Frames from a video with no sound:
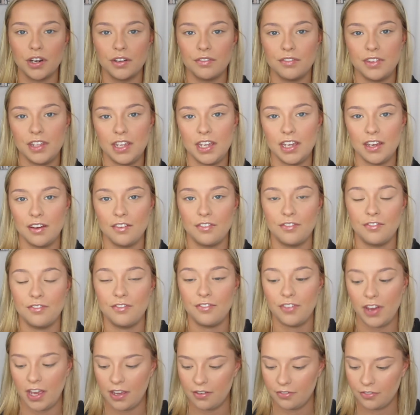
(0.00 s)
of the
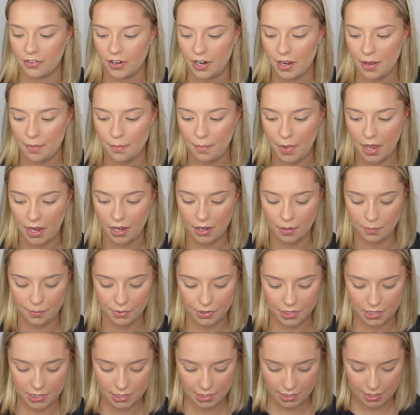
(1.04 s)
favorite makeup
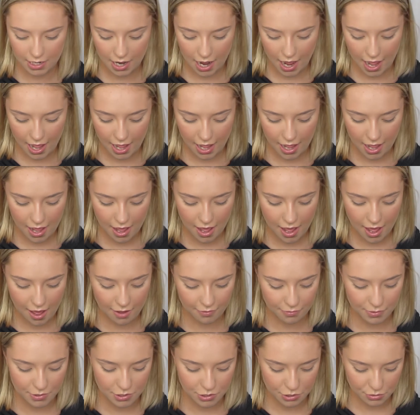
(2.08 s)
looks that I
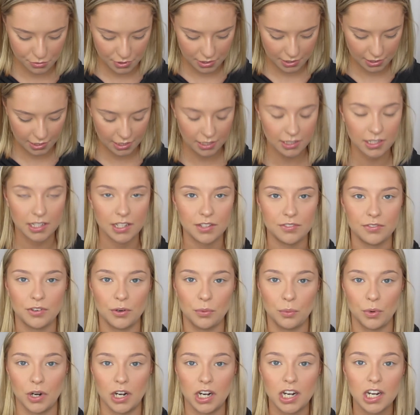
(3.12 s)
have been doing lately for
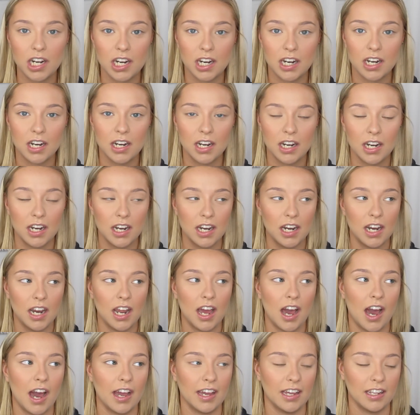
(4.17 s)
work.
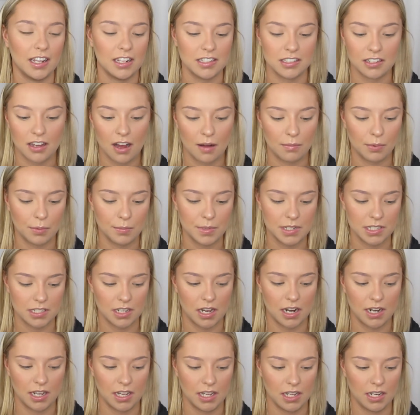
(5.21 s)
I get lots of compliments
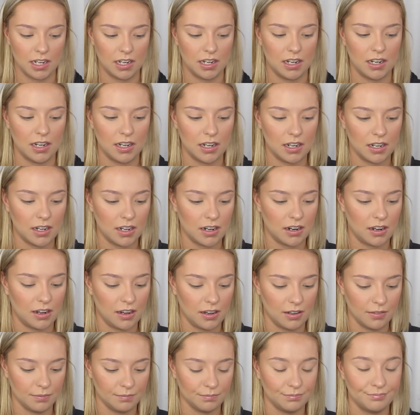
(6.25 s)
on it.
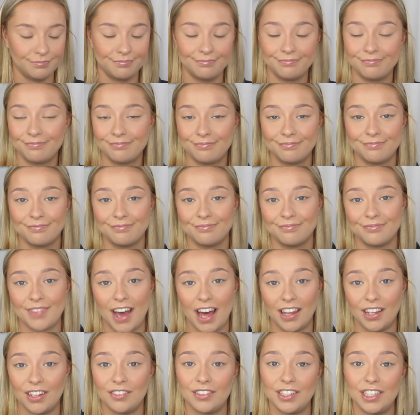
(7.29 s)

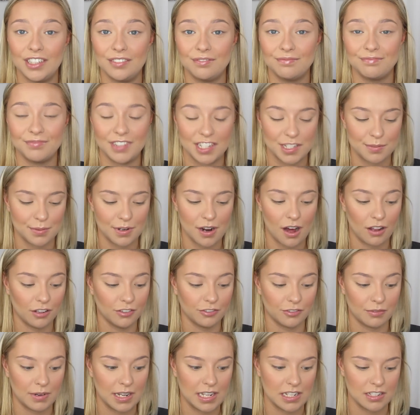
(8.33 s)
I love it. It's been all
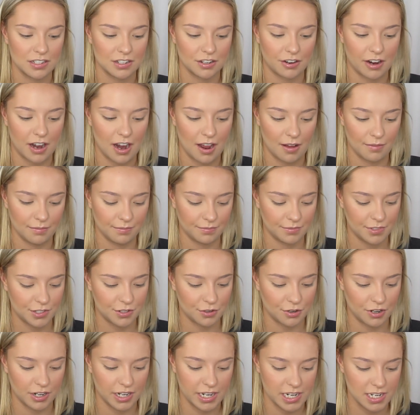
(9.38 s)
over my Instagram
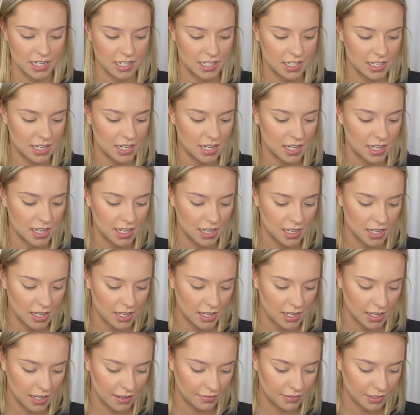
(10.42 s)
stories
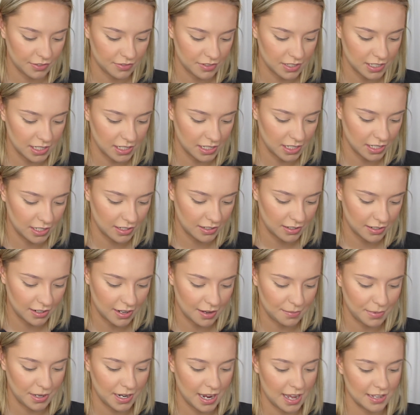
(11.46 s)
if you've seen it.
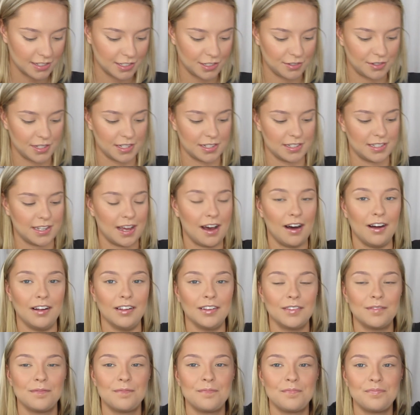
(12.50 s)
I mean, as you can
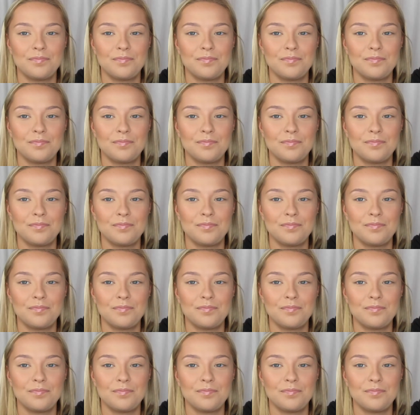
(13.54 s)
tell,